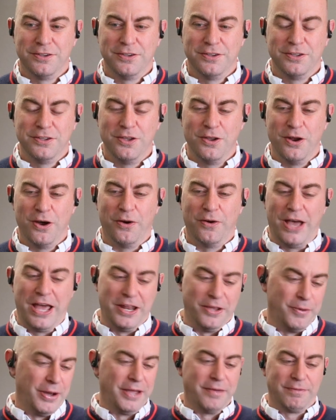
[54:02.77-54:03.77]

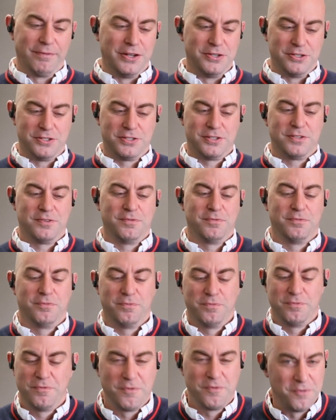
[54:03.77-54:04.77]
anyway, I just
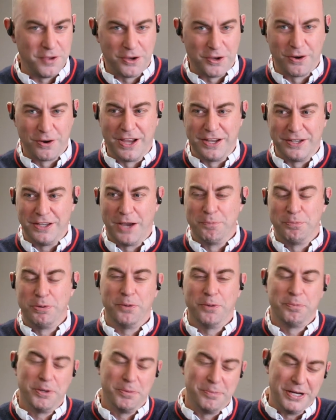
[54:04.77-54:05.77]
figure I
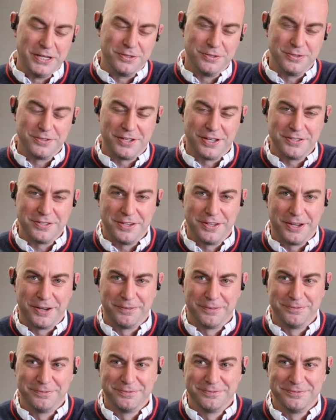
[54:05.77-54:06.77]
put my 2 cents in there.
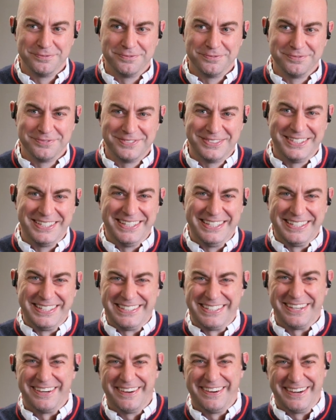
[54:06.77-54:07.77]

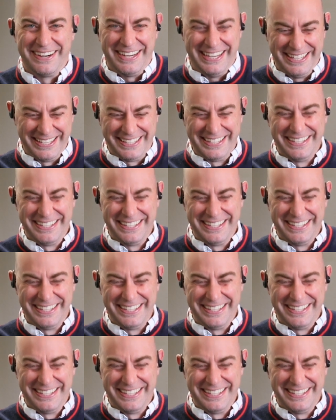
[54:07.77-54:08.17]
Sorry.